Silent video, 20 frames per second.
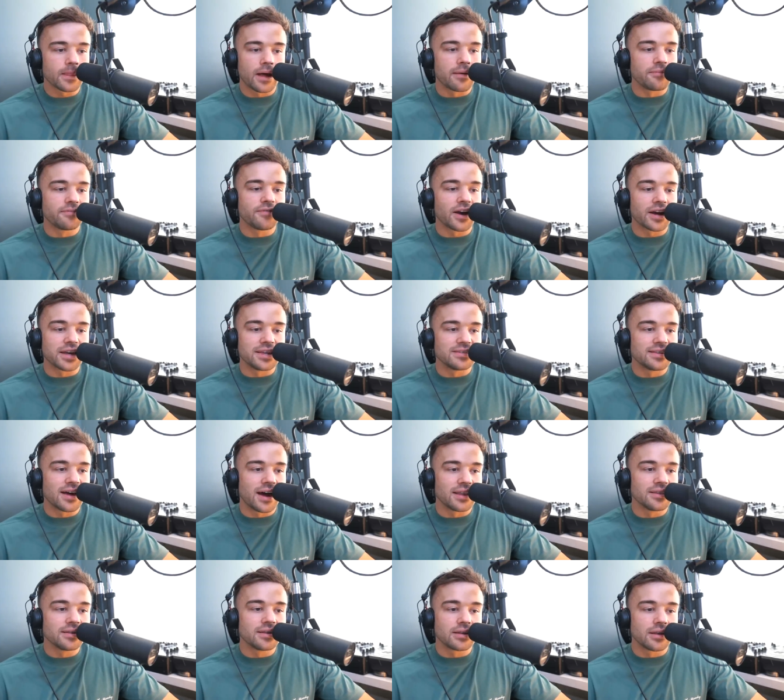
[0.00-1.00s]
I'm fucking
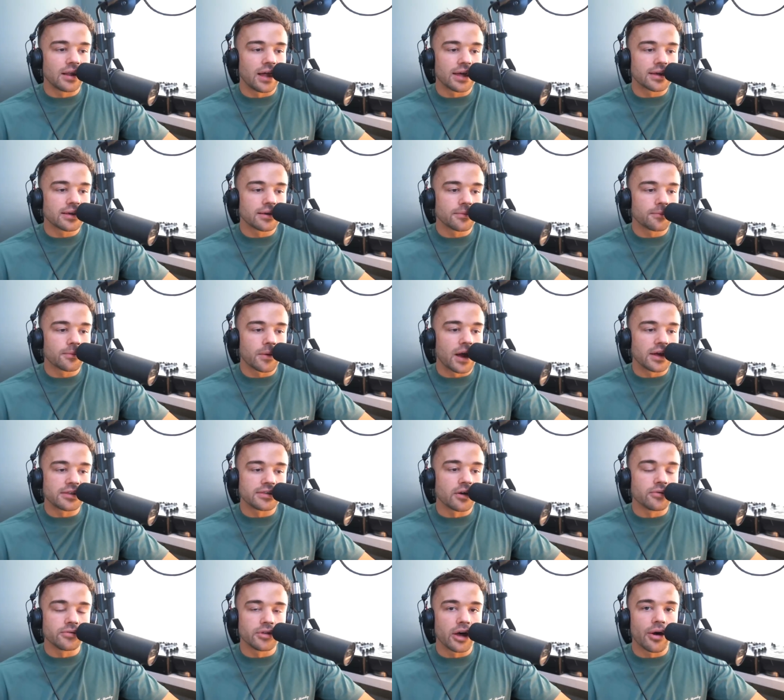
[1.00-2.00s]
done. Like, I
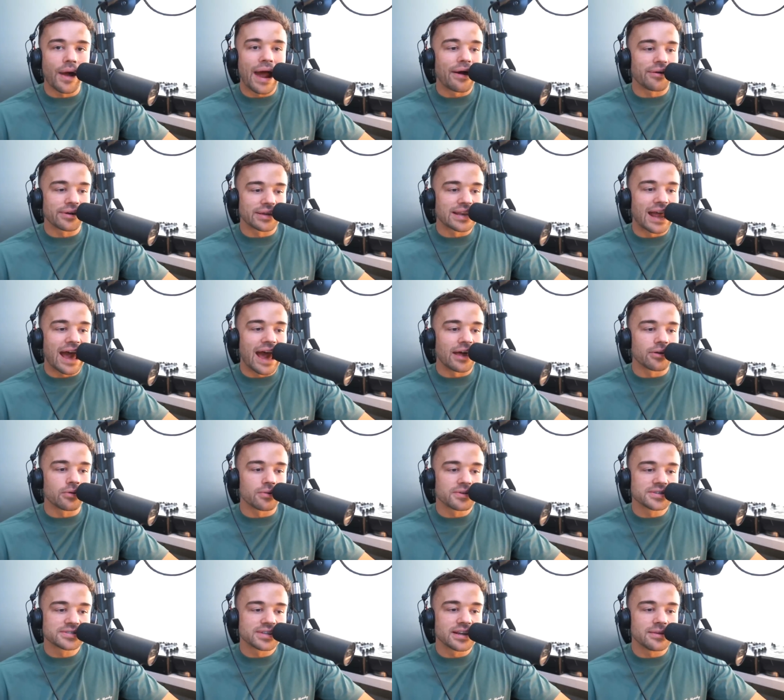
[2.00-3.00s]
don't know how I can
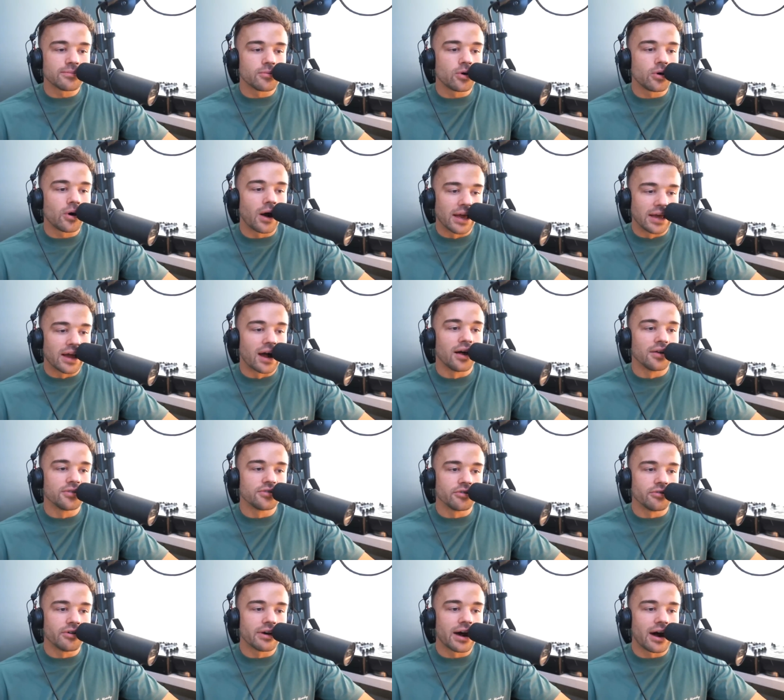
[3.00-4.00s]
handle this anymore. I
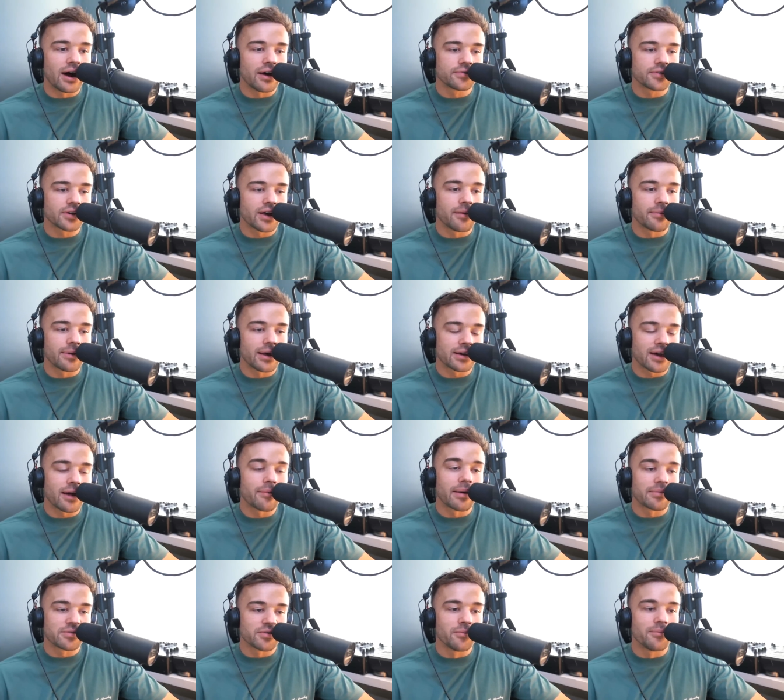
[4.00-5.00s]
can't do it. After coming
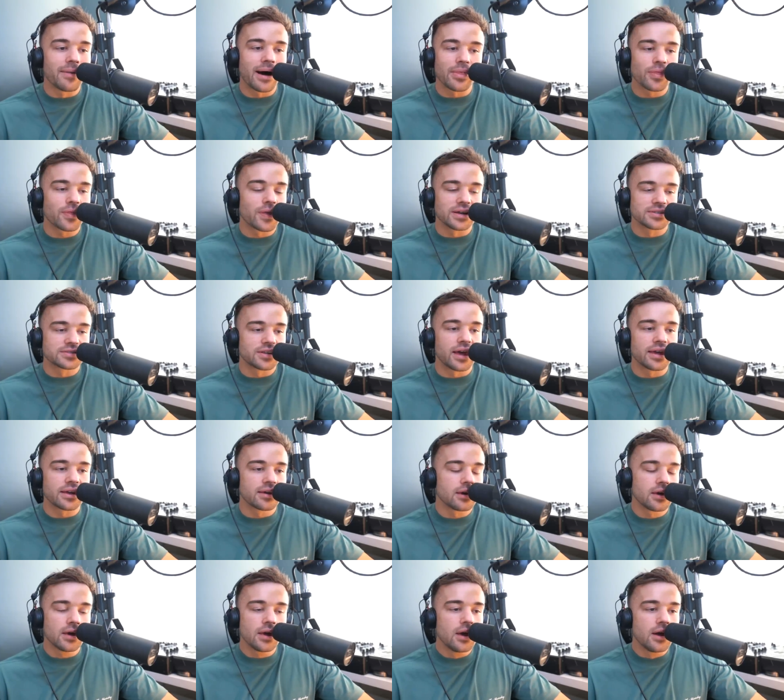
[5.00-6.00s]
coming up to a month, I was
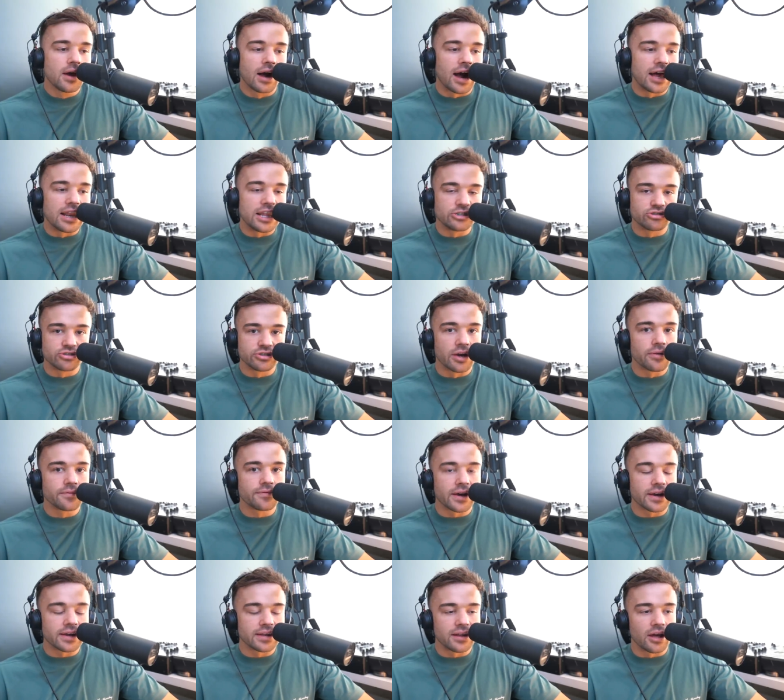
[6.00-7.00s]
like, I literally
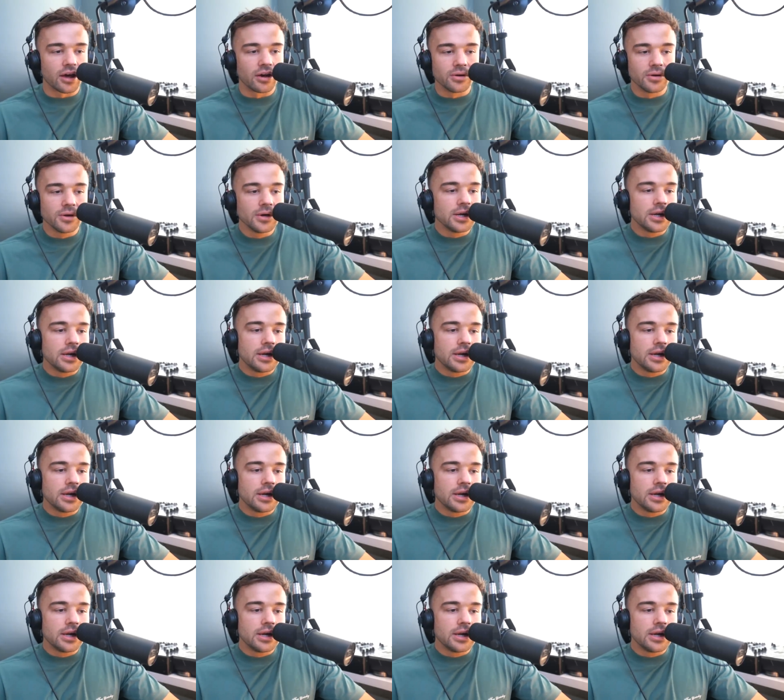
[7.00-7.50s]
don't fucking know.